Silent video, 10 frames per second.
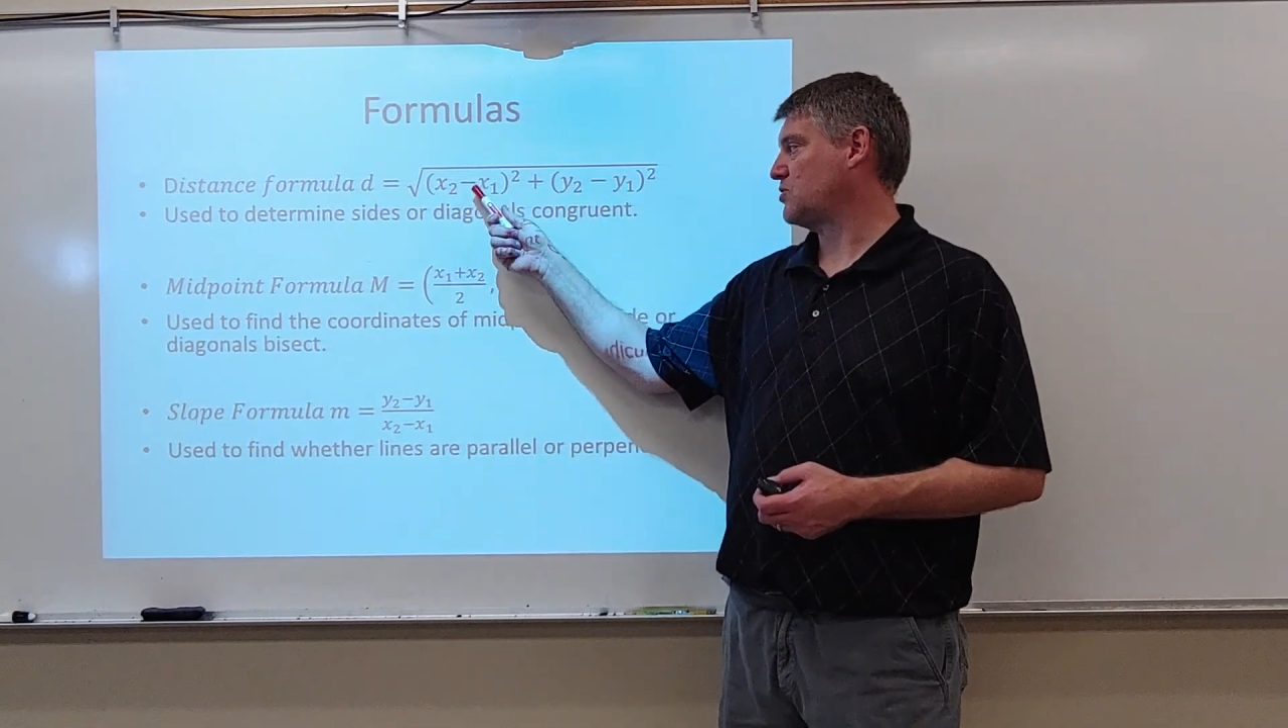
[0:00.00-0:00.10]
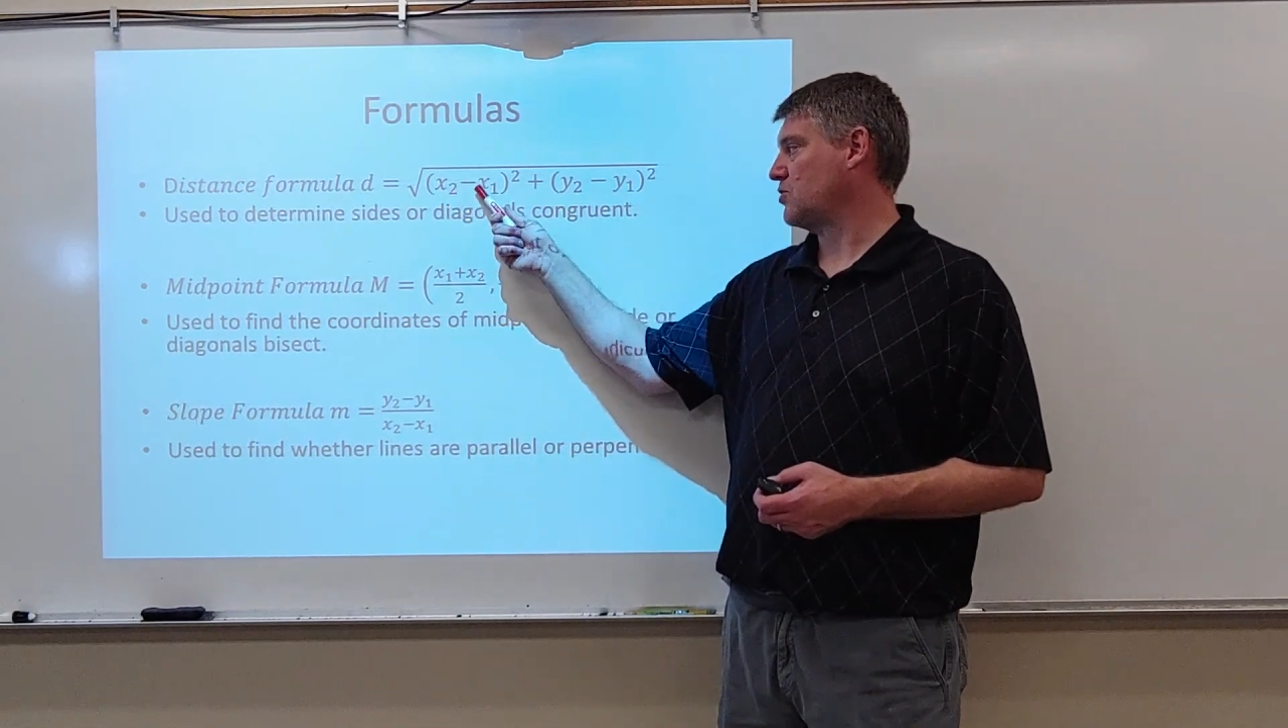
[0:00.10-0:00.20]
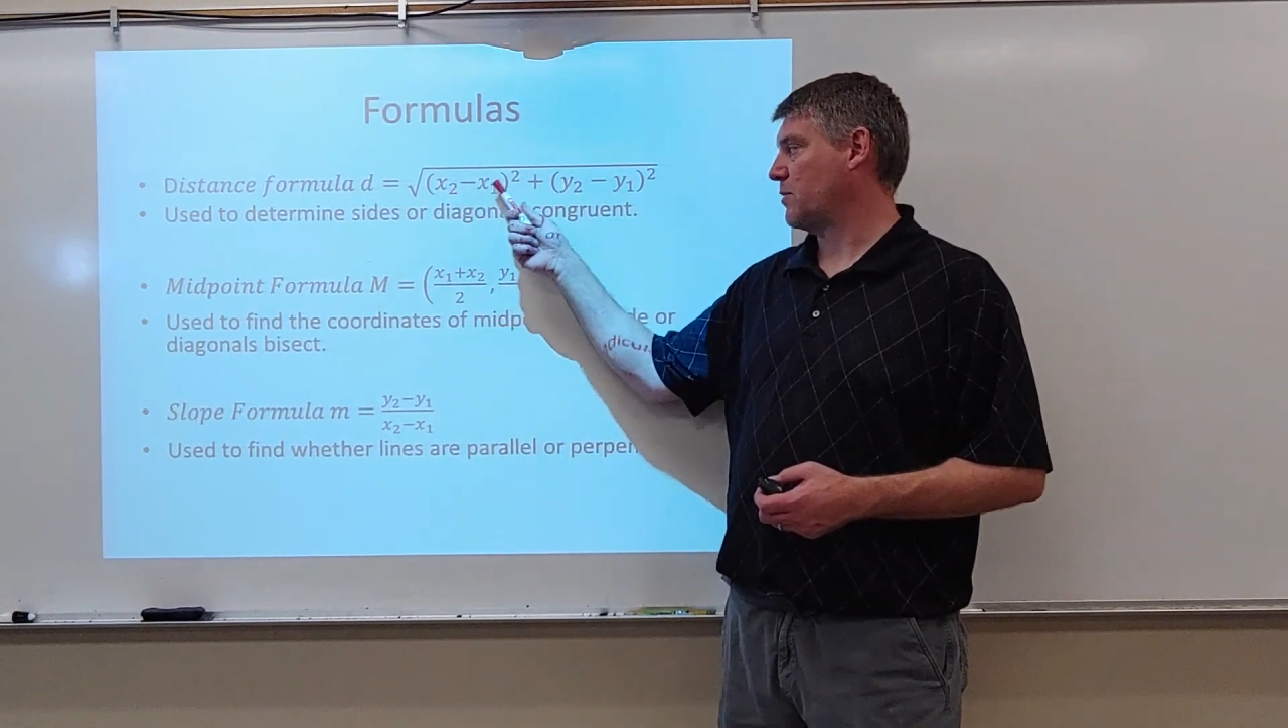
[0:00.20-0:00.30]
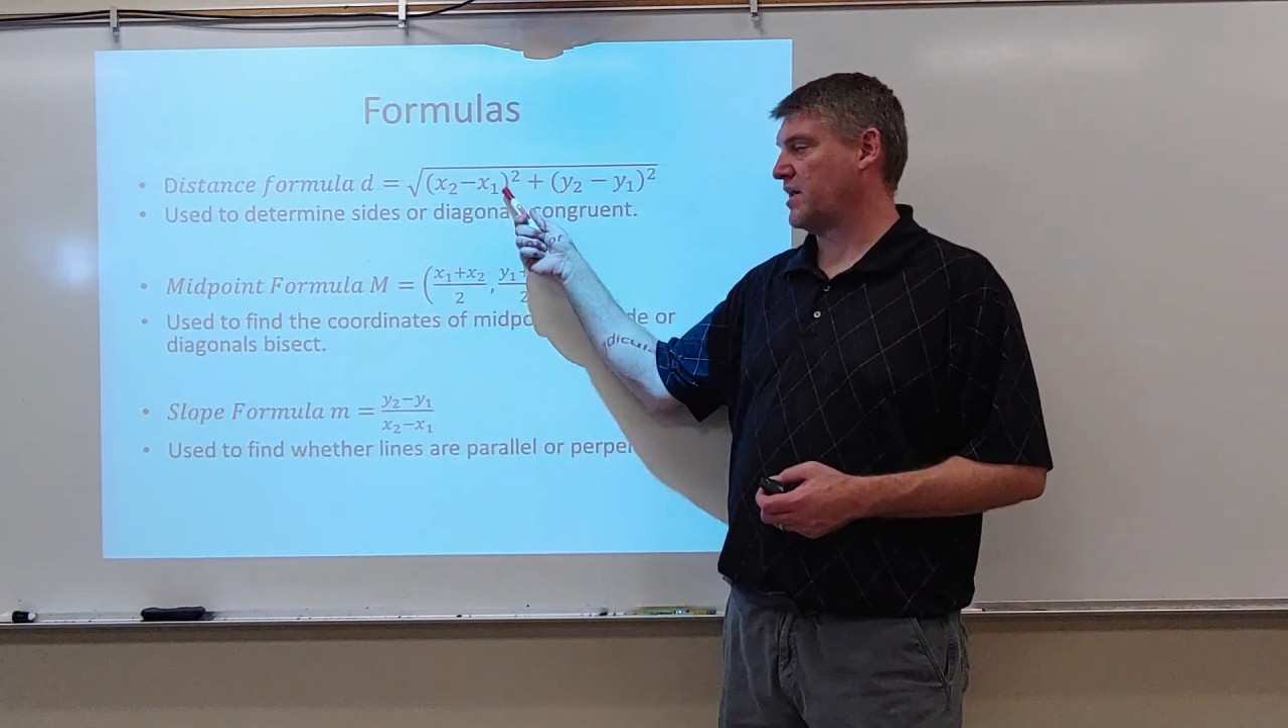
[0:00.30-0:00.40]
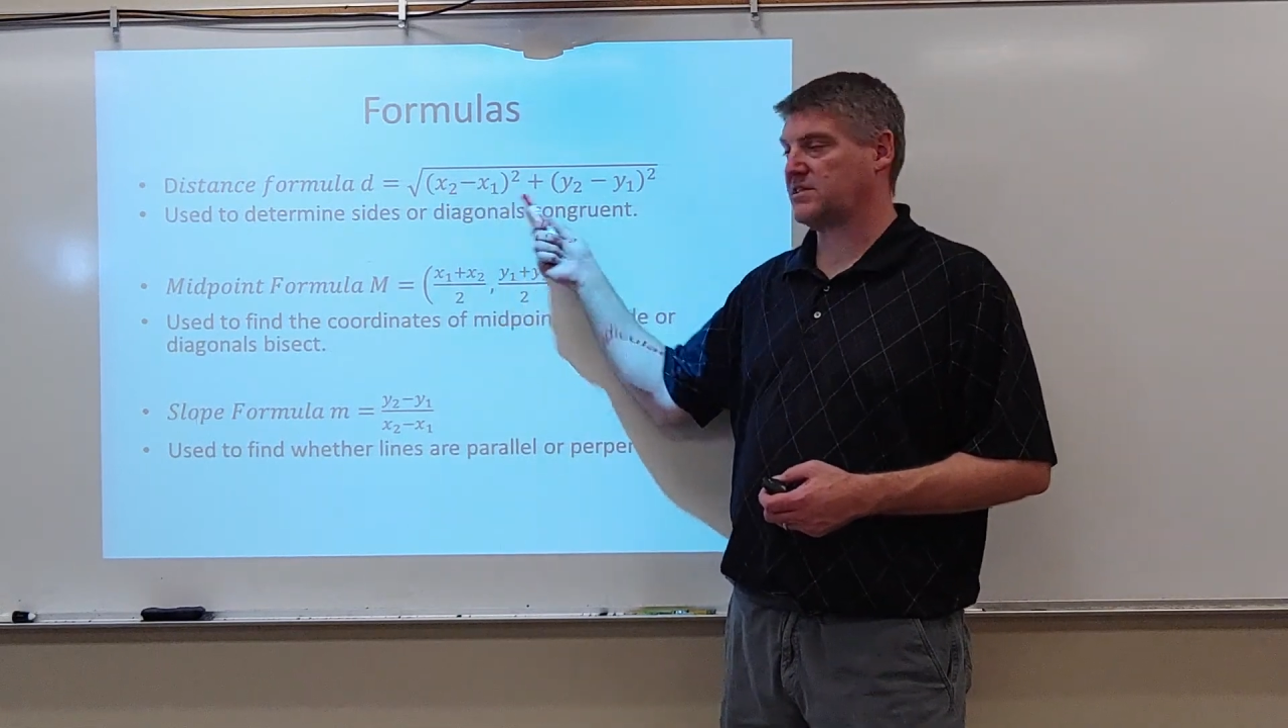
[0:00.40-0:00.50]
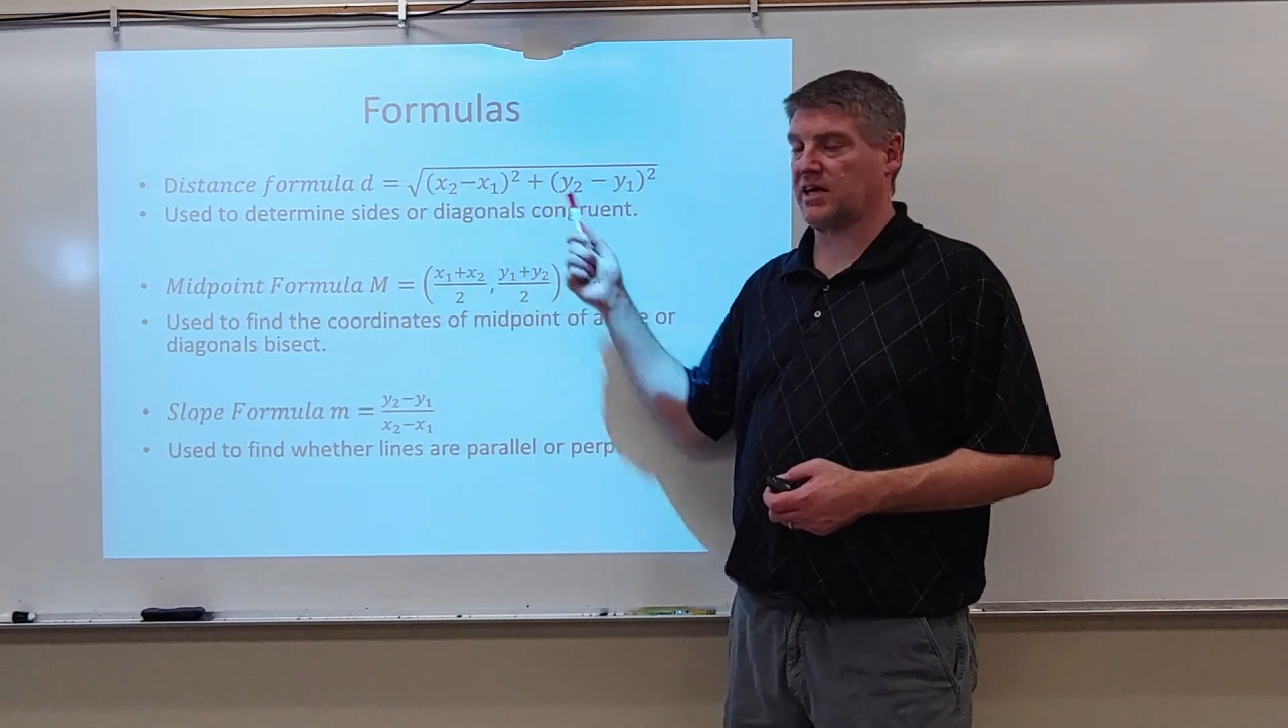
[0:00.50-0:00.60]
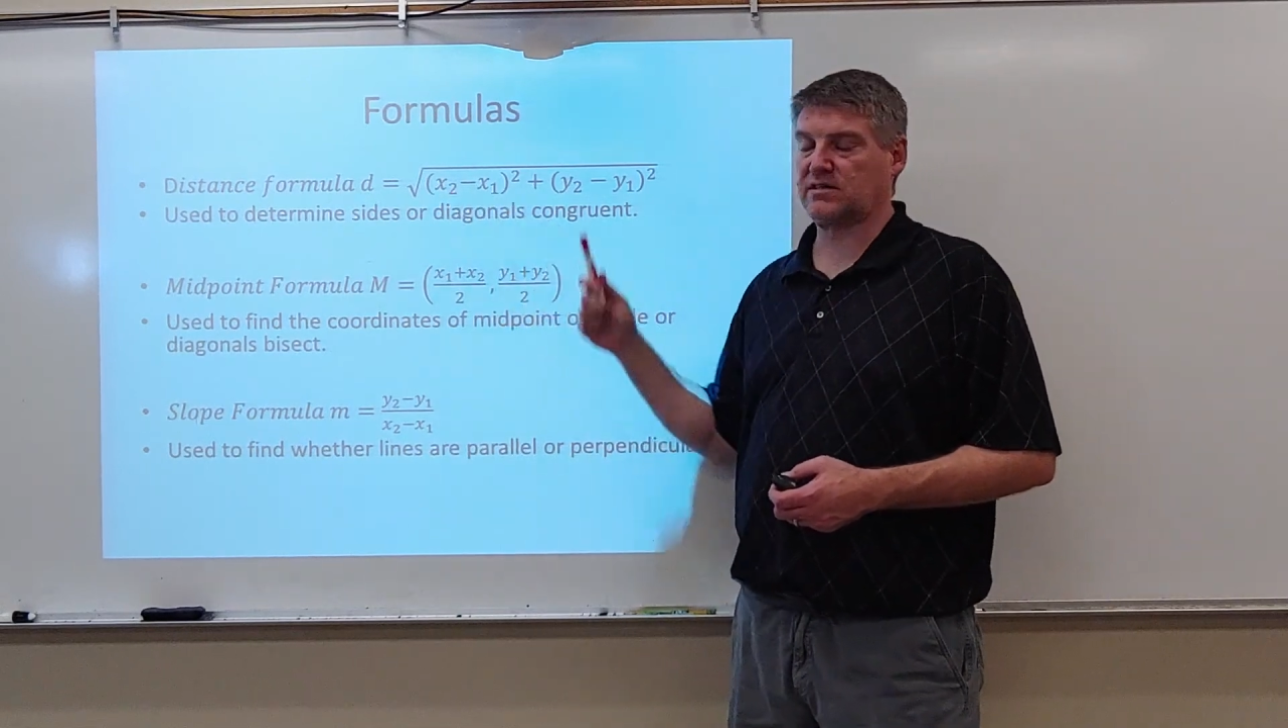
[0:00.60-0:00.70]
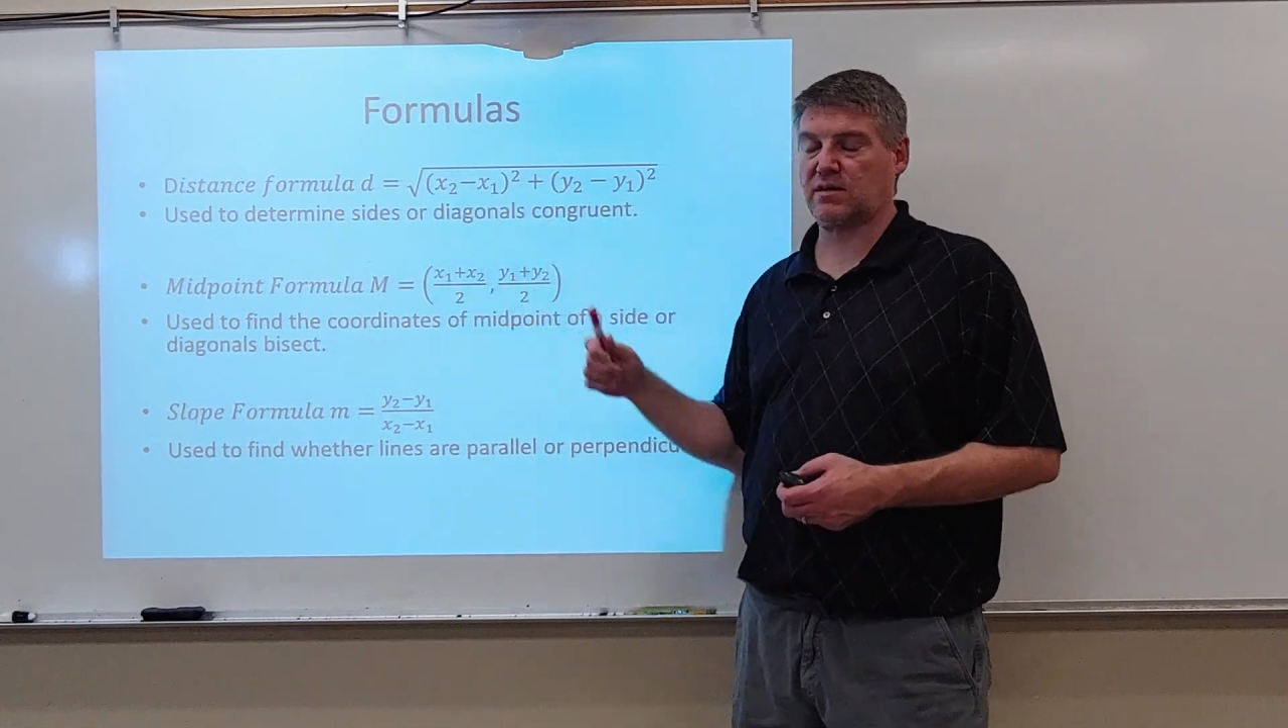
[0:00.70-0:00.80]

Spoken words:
2 minus x